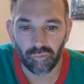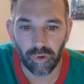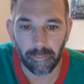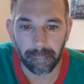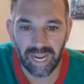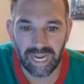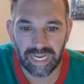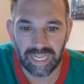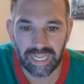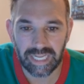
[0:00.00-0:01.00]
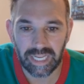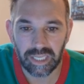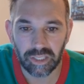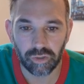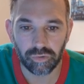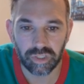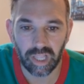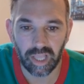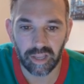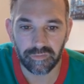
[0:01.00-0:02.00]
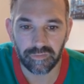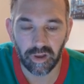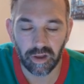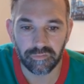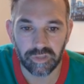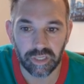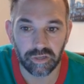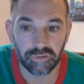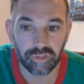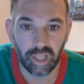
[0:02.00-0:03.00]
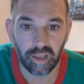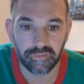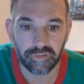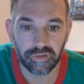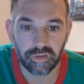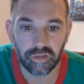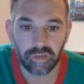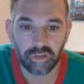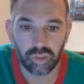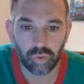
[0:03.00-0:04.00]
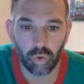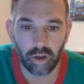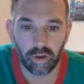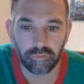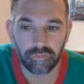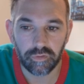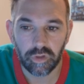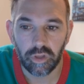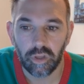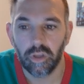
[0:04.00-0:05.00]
Remaining use life of years left, 12.